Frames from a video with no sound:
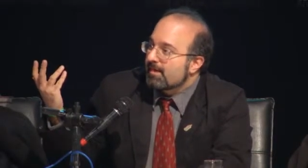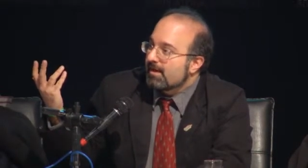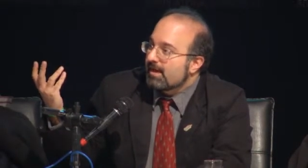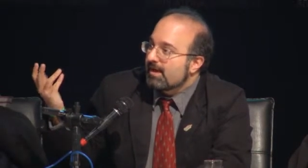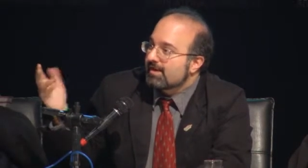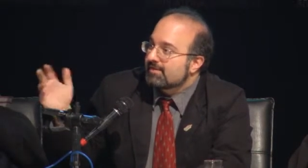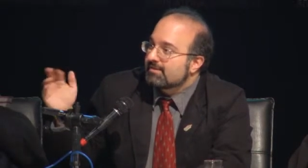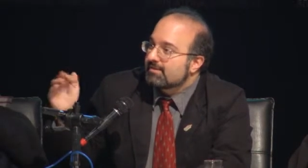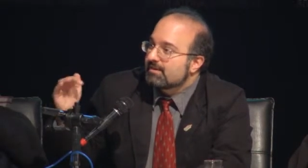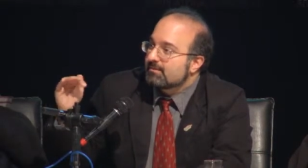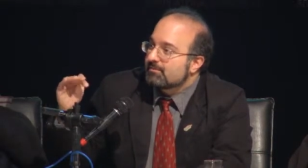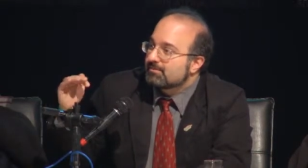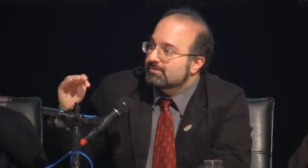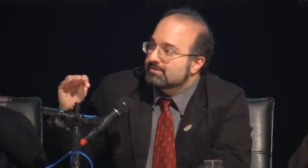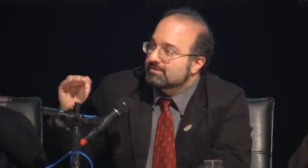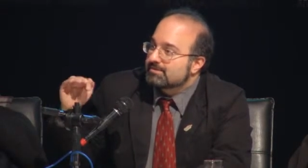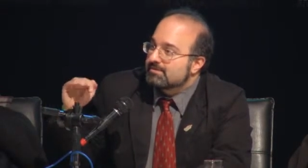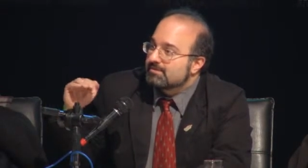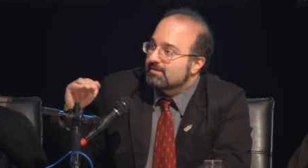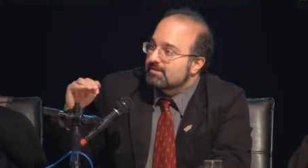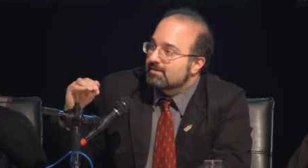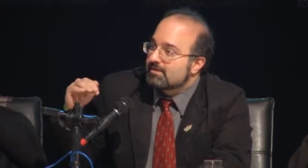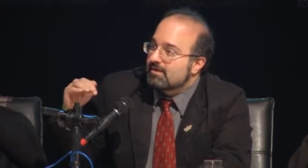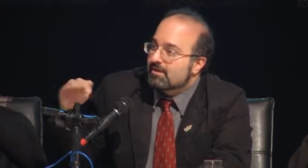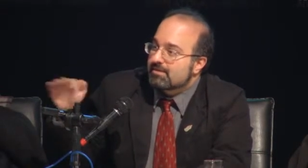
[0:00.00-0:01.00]
and there was
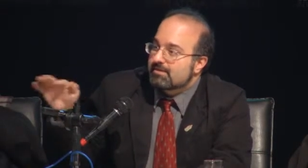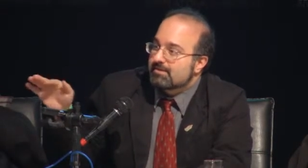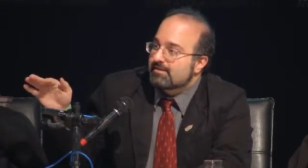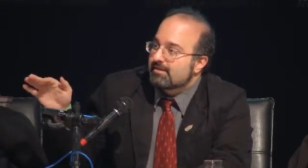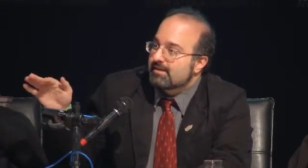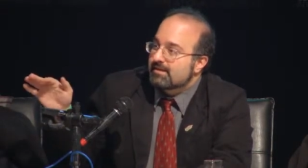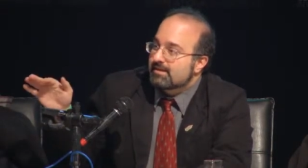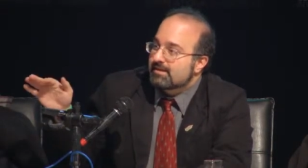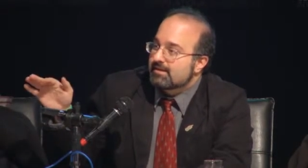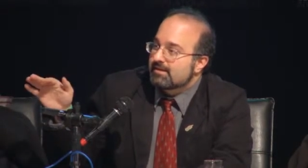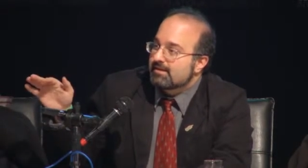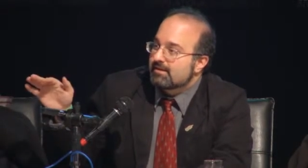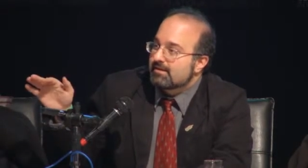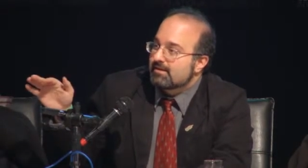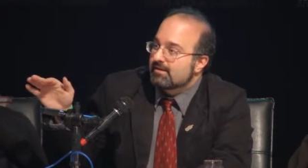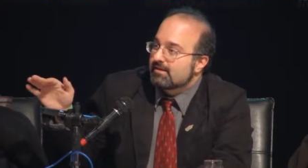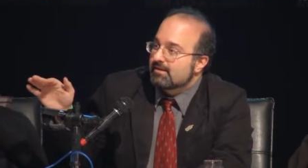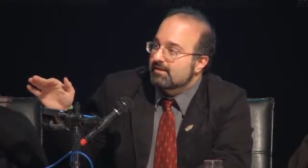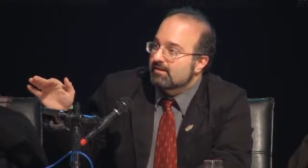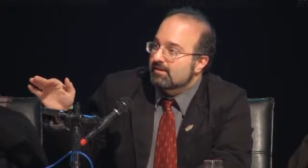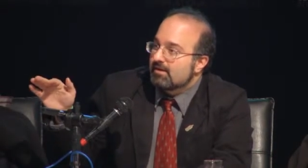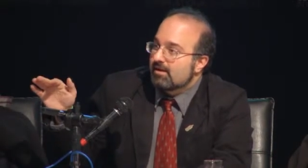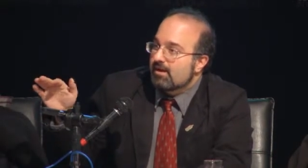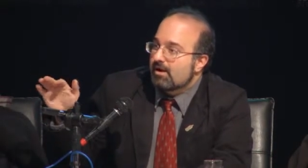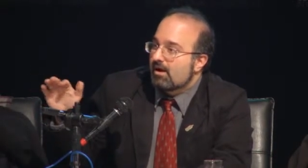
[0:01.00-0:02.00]
nothing
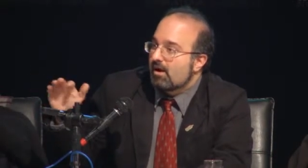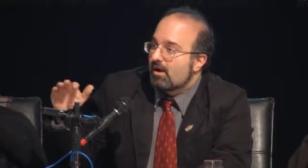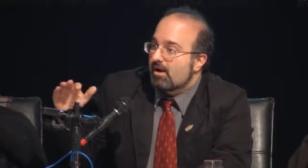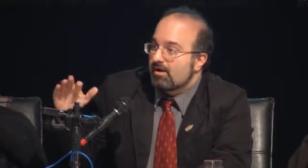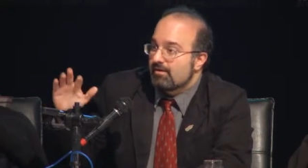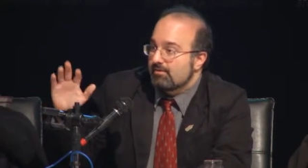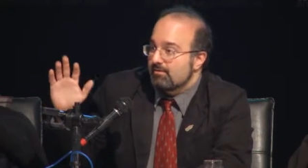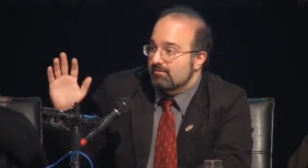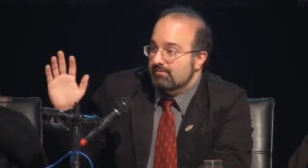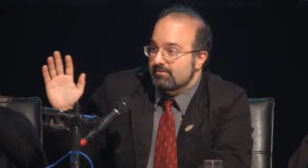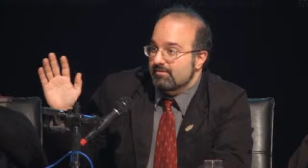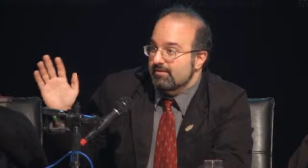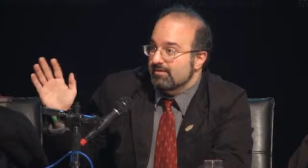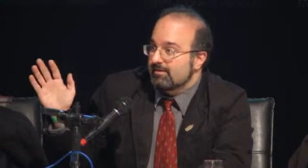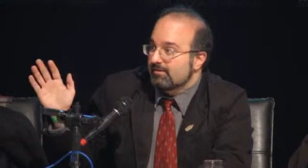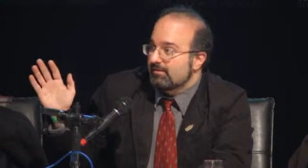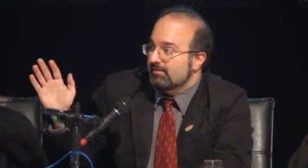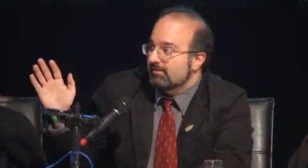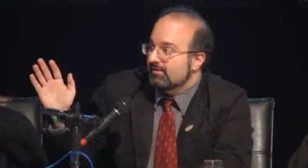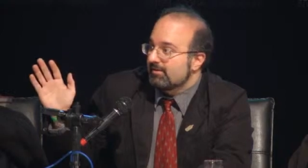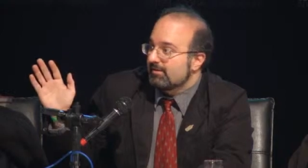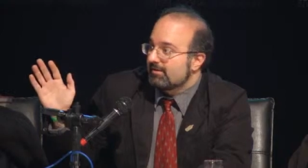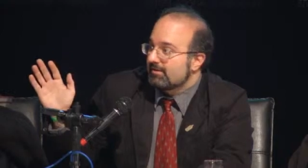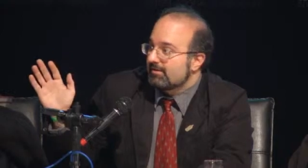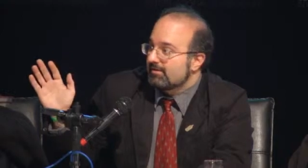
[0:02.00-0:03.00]
other than
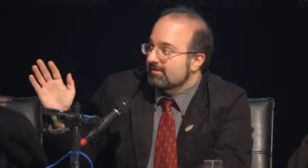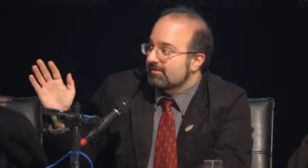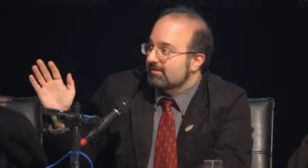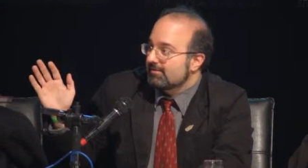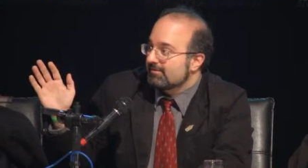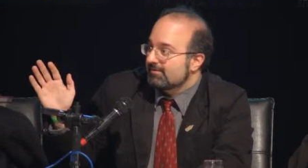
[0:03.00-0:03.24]
Allah.